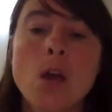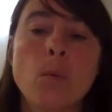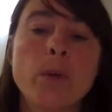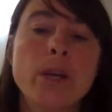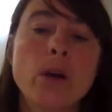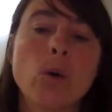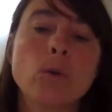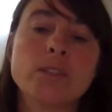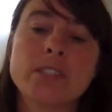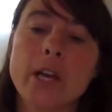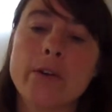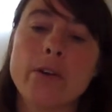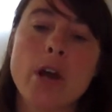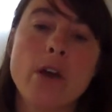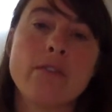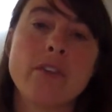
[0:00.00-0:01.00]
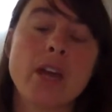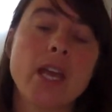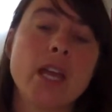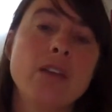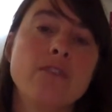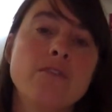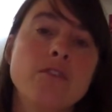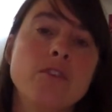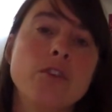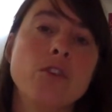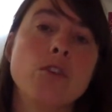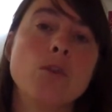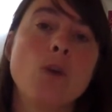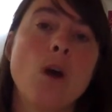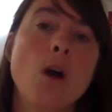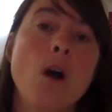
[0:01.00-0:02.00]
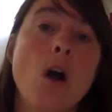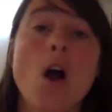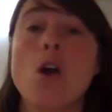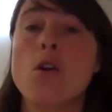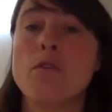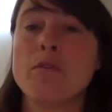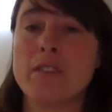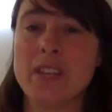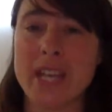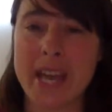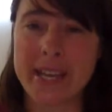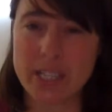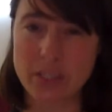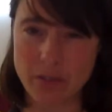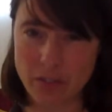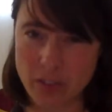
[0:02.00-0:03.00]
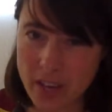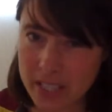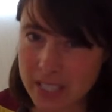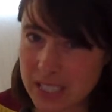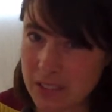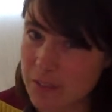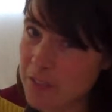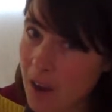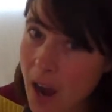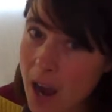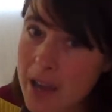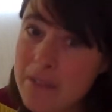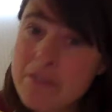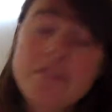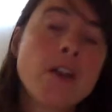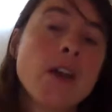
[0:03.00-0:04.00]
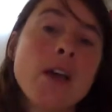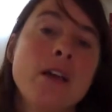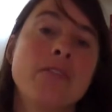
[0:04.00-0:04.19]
We also know that if you are over the age of 35,